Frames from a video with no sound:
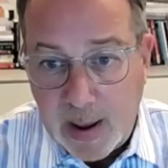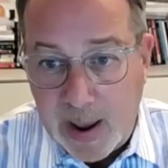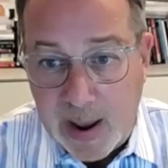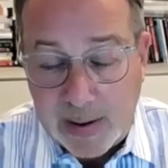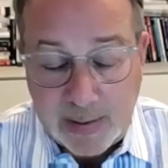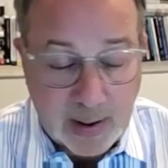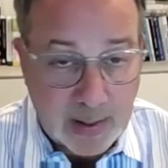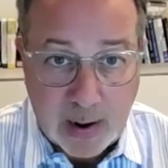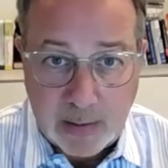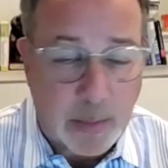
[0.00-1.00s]
And a
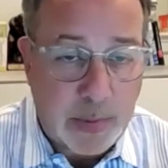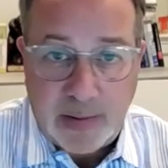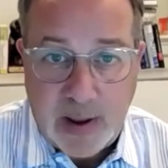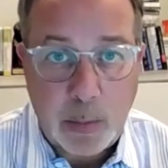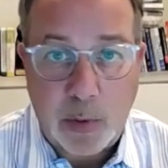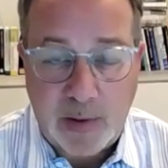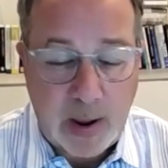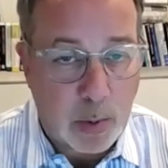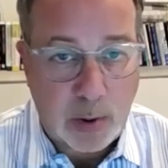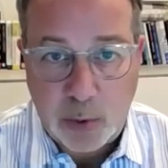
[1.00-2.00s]
lot of companies, again, will
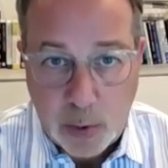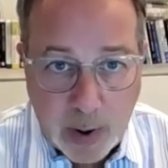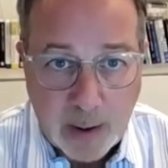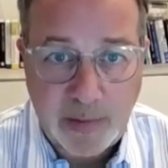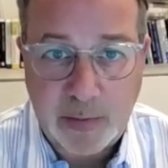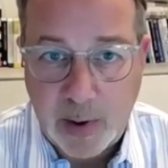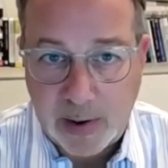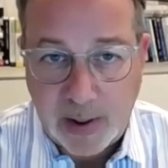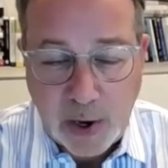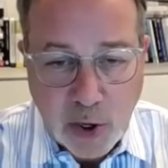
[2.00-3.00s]
say, well, due to privacy
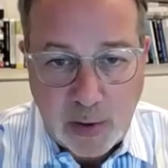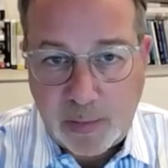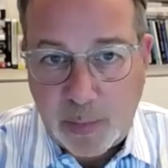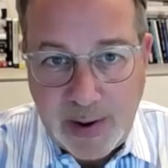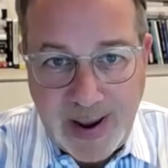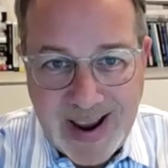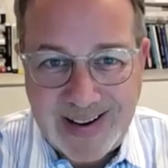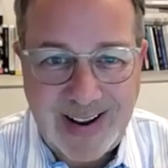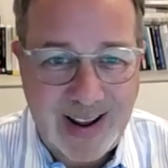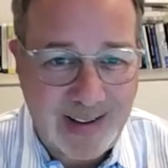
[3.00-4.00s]
regulations, we
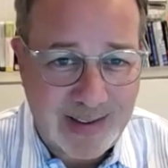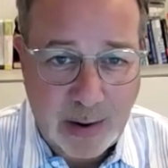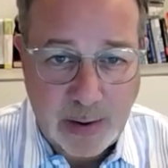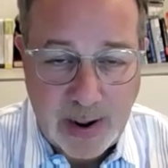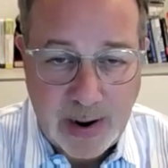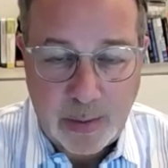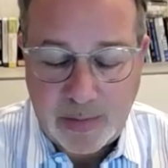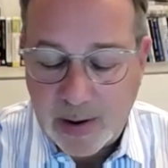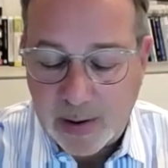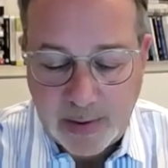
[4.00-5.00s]
can't license our data or
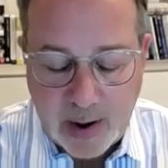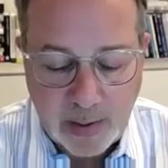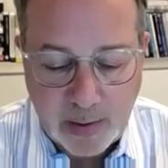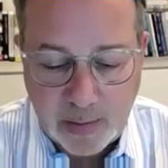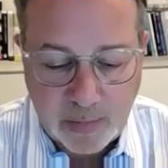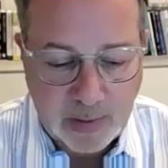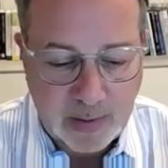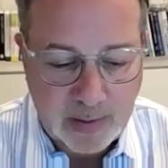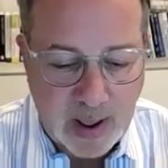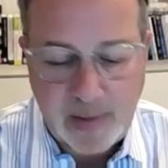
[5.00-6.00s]
sell it to others,
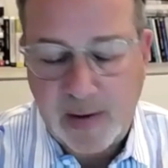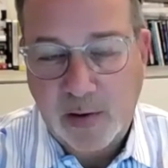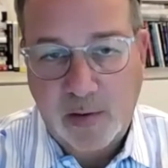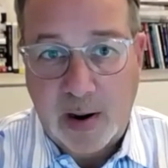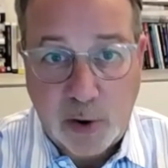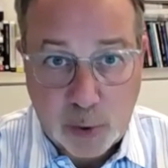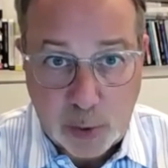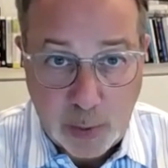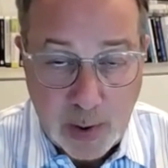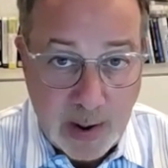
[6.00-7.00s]
and that's just not
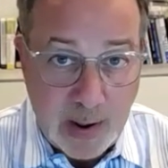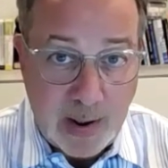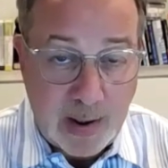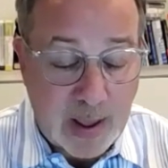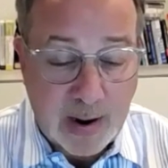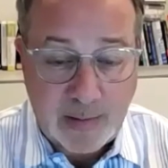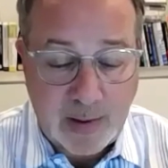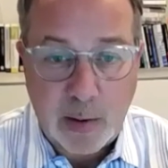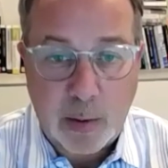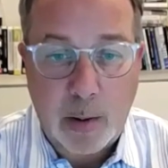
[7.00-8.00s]
true. Like I
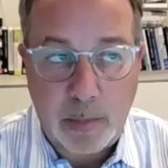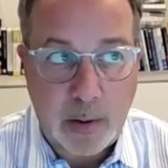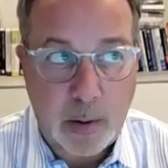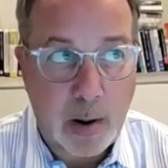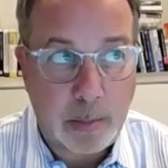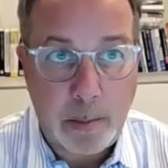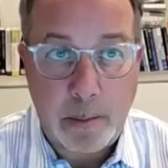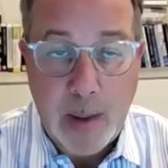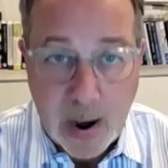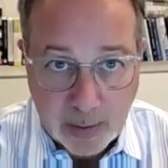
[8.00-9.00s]
said, there are
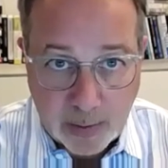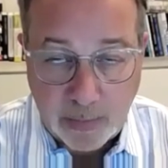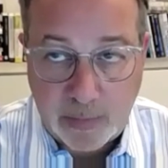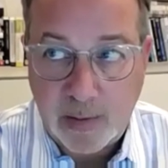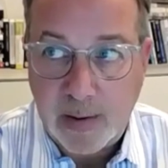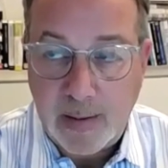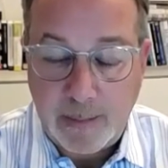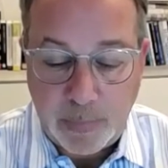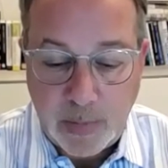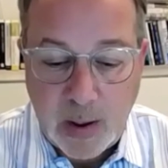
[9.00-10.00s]
models
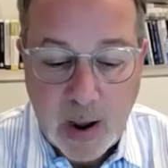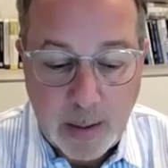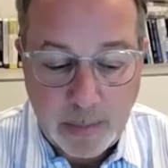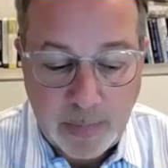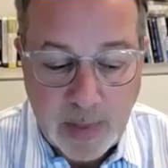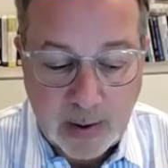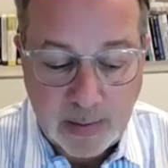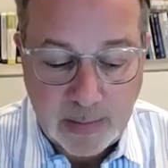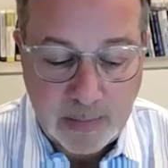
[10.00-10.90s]
that